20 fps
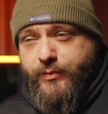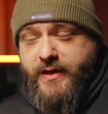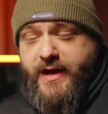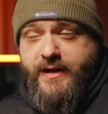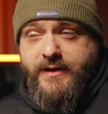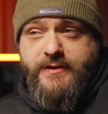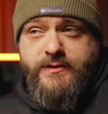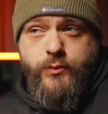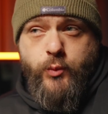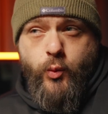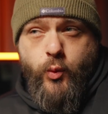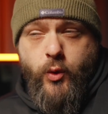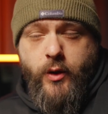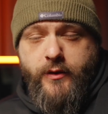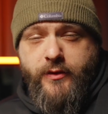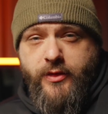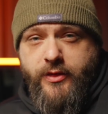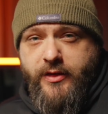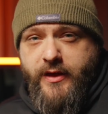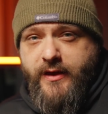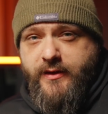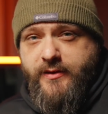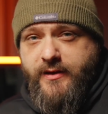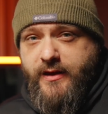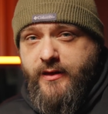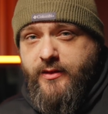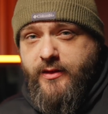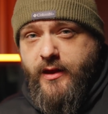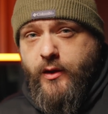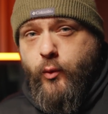That is one thing that
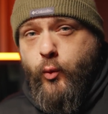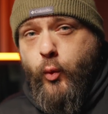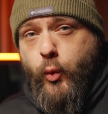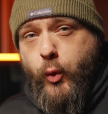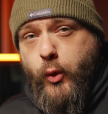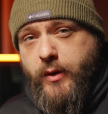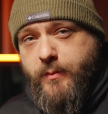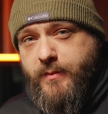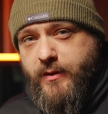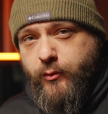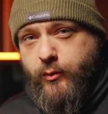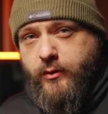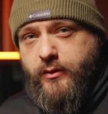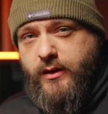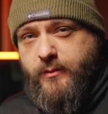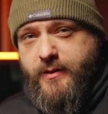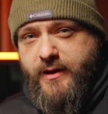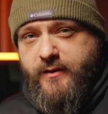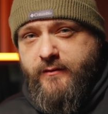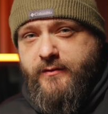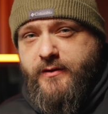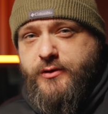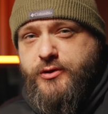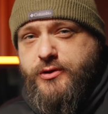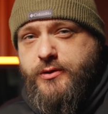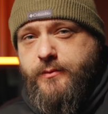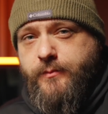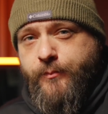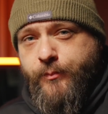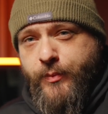I think would be really
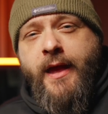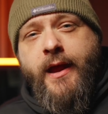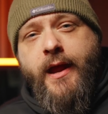beneficial.